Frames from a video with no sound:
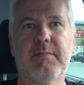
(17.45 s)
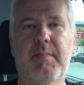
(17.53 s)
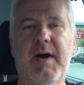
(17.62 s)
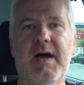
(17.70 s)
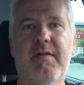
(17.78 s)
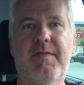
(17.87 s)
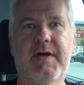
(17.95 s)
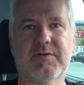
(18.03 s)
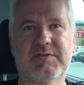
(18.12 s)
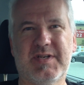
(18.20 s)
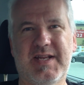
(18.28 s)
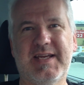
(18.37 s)
by
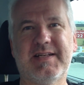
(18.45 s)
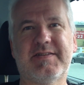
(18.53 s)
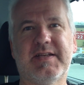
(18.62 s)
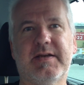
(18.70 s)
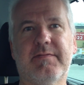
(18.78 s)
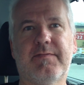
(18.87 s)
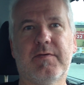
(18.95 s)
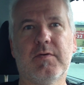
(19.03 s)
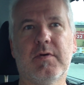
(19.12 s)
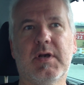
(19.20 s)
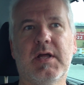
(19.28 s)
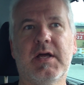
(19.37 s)
1080
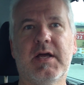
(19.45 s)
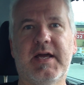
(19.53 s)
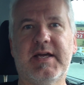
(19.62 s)
full